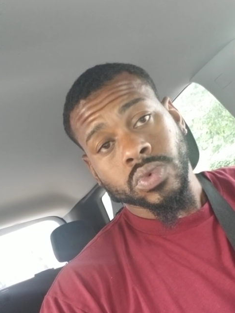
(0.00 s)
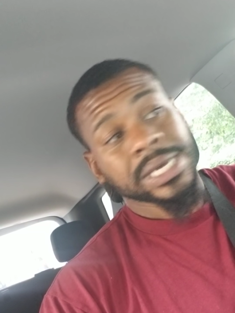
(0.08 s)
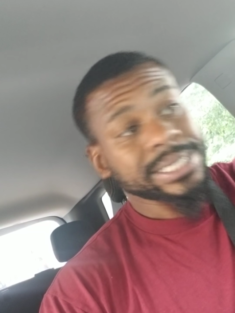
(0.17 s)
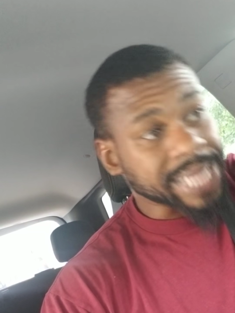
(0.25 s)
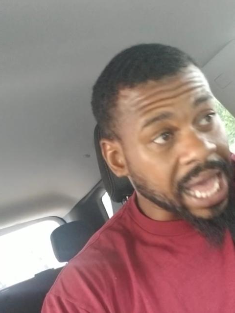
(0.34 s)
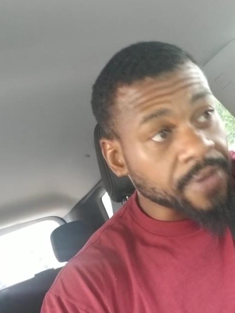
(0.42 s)

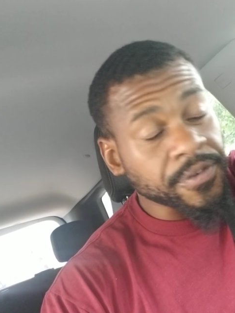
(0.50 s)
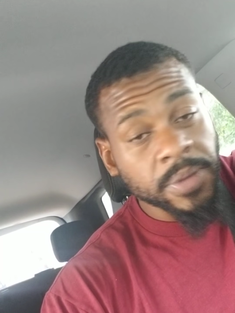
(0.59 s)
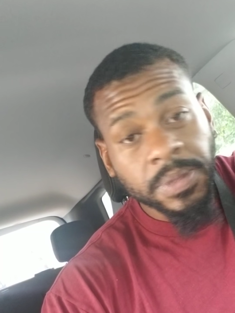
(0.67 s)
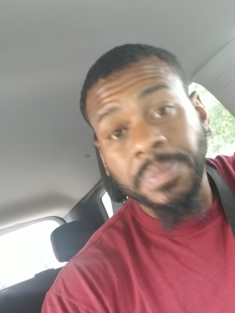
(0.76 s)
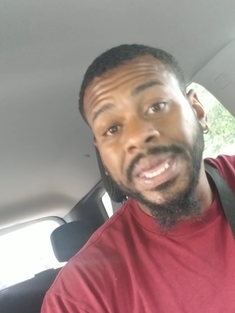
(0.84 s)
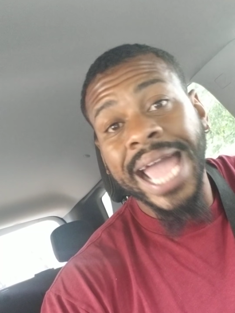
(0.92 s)
It's time for
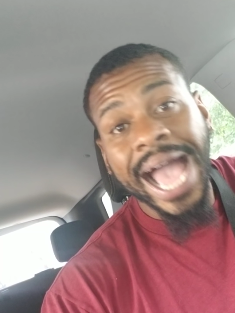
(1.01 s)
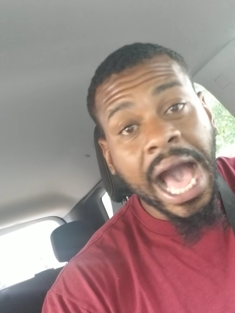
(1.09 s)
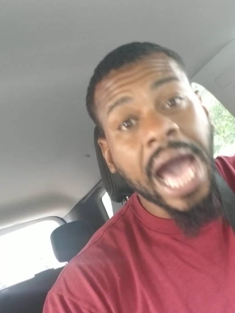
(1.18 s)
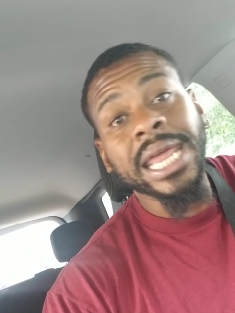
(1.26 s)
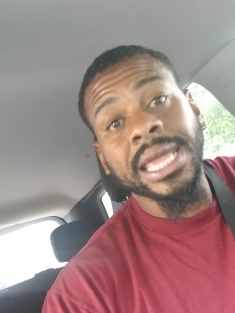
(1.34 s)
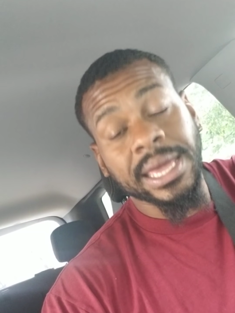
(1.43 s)
him to be
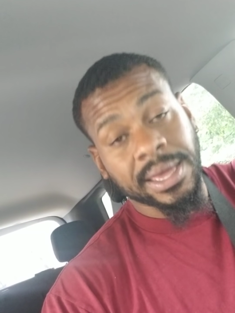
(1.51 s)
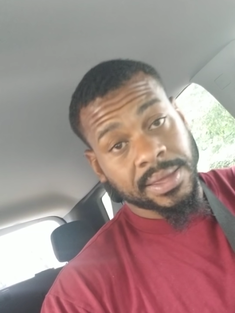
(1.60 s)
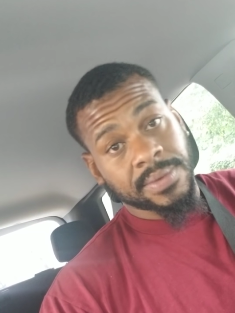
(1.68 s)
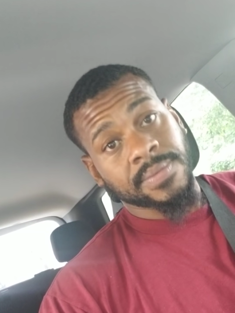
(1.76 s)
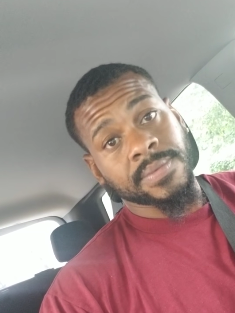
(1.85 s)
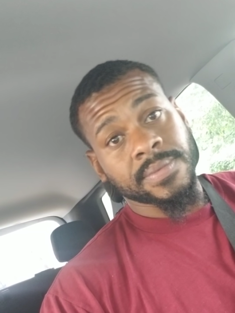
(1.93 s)
out of here.
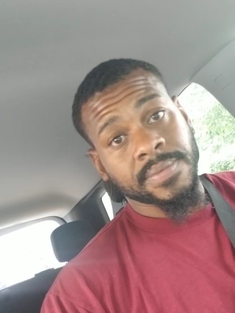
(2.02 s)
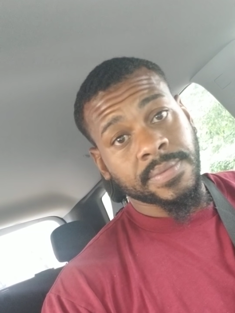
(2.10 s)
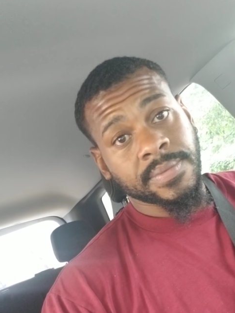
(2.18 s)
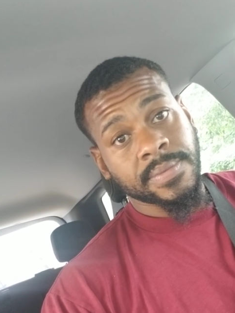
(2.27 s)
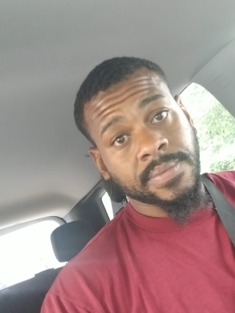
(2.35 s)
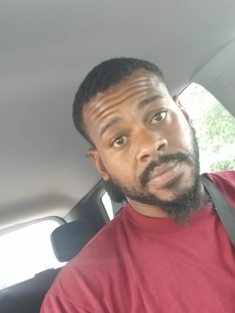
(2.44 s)

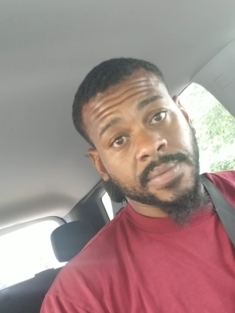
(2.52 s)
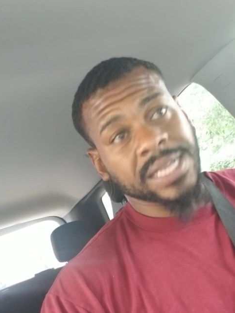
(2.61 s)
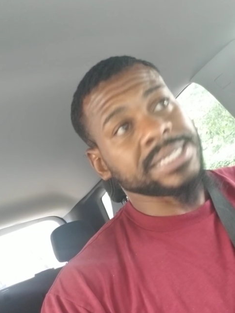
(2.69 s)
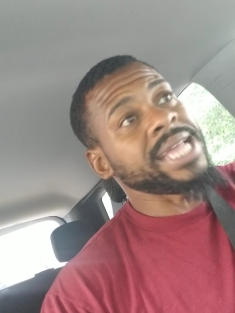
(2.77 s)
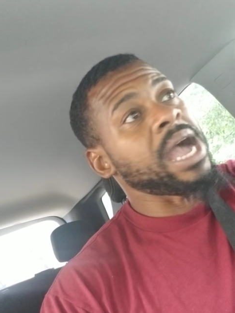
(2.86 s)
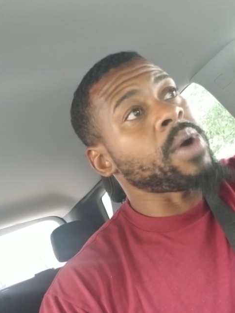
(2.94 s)

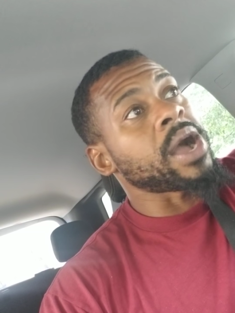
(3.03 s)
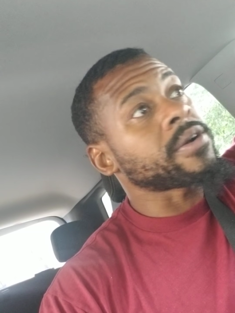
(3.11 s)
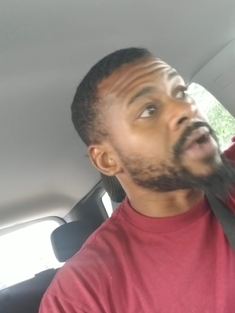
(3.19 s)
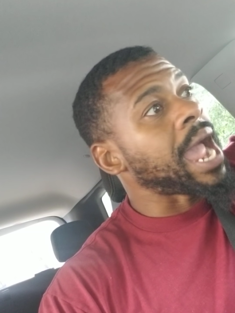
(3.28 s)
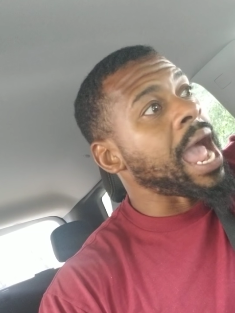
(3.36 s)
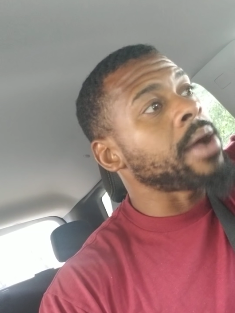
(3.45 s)
Because now
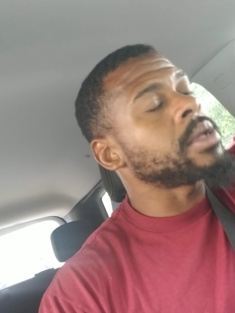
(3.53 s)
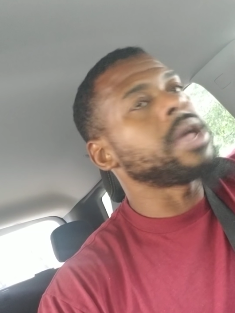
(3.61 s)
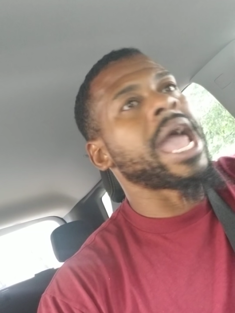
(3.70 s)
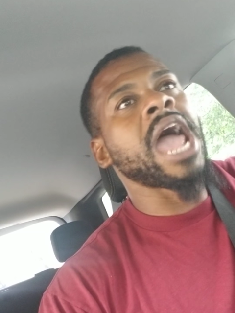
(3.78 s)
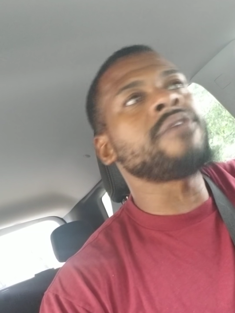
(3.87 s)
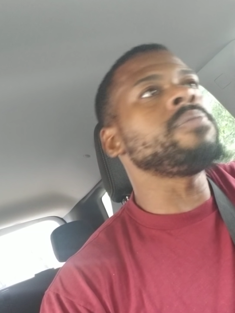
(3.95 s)
I,
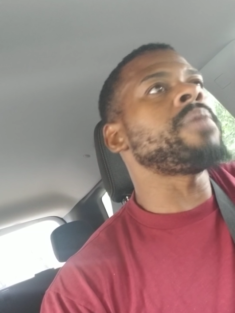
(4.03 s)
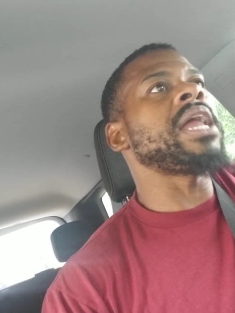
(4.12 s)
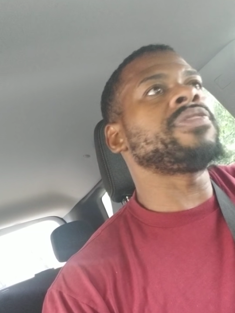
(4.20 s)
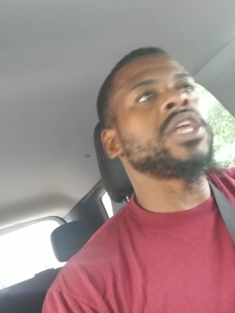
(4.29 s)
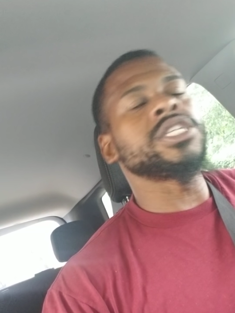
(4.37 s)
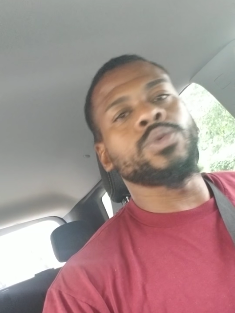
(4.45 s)
everybody
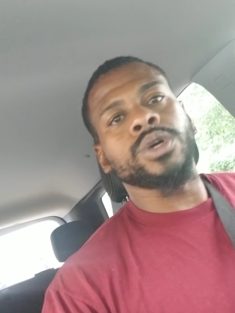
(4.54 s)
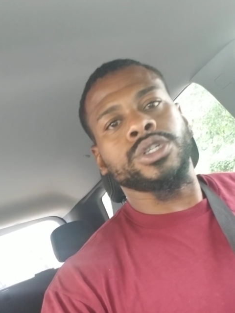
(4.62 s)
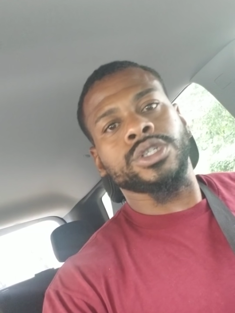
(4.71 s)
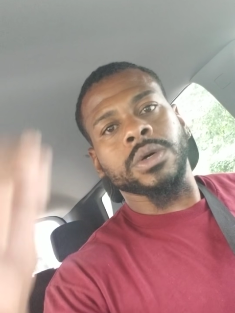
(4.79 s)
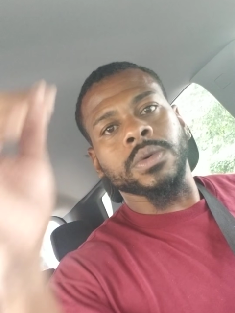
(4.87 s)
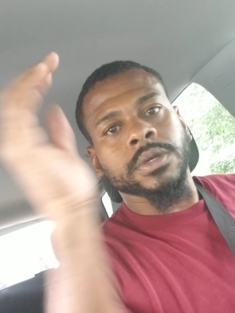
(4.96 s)
thinks we're a
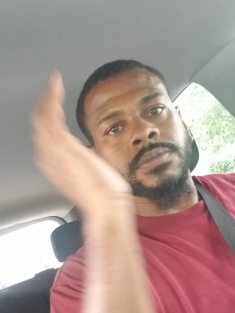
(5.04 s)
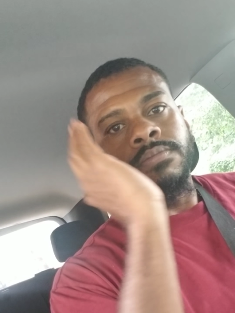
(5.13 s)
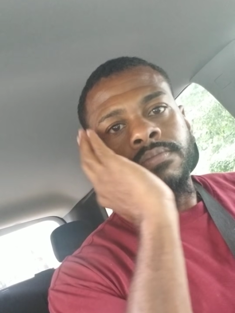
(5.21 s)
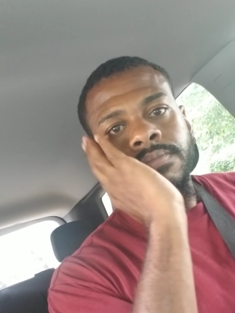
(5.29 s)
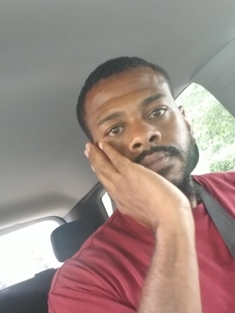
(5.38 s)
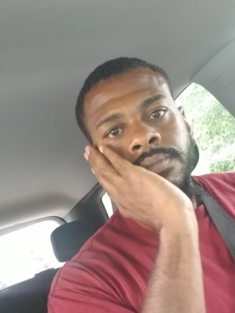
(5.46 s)
joke.
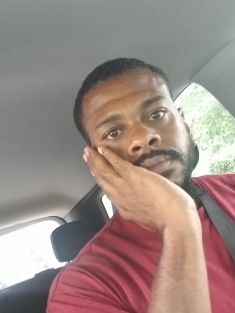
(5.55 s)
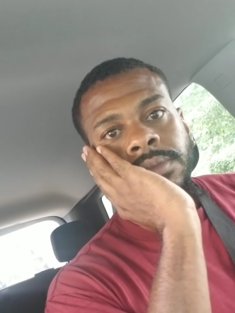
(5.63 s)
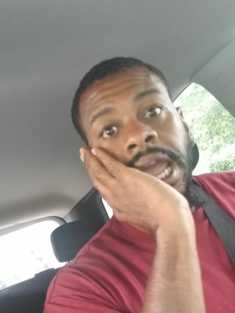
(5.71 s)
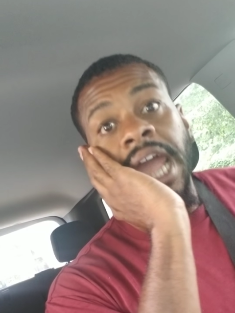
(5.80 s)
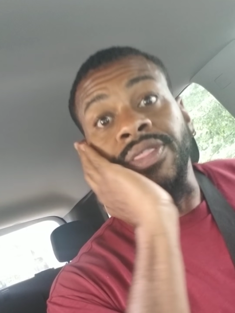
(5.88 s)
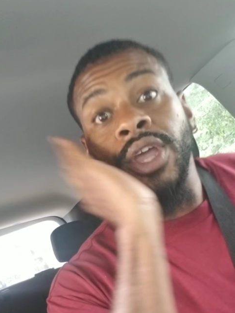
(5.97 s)

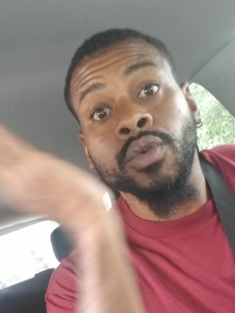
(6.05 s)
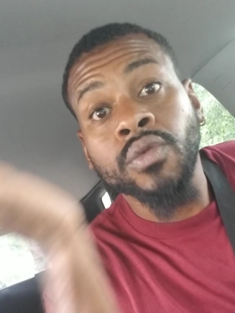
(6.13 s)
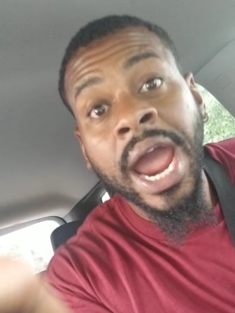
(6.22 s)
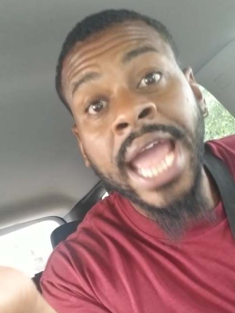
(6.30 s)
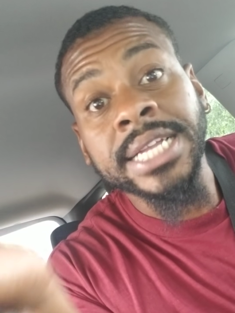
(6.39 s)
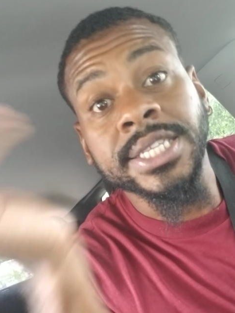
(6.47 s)
And they're
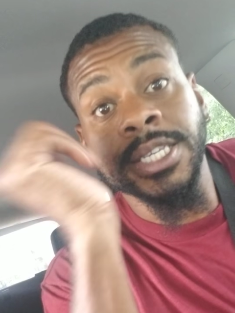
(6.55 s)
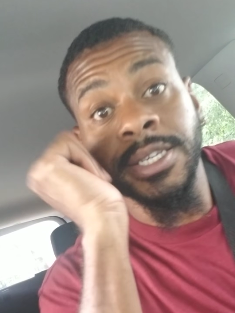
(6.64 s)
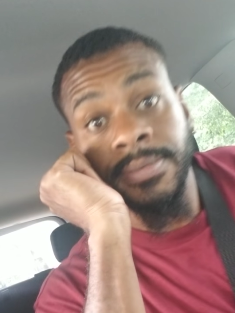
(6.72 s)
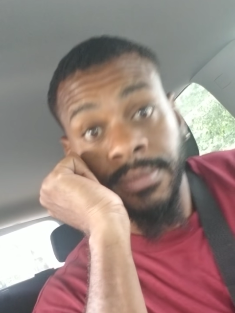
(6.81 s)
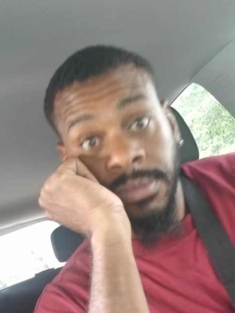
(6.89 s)
right.